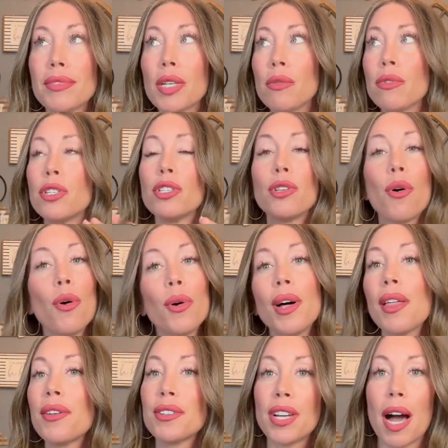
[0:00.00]
which is a whole
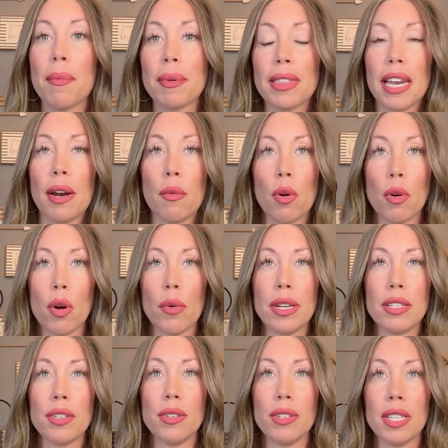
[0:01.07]
other topic that I won't go
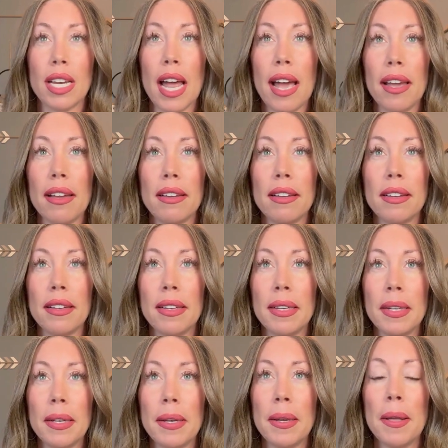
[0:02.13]
into today.
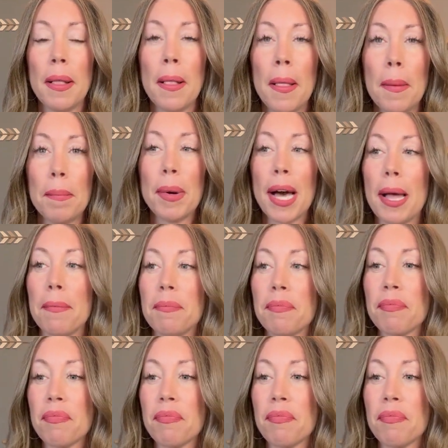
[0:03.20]
But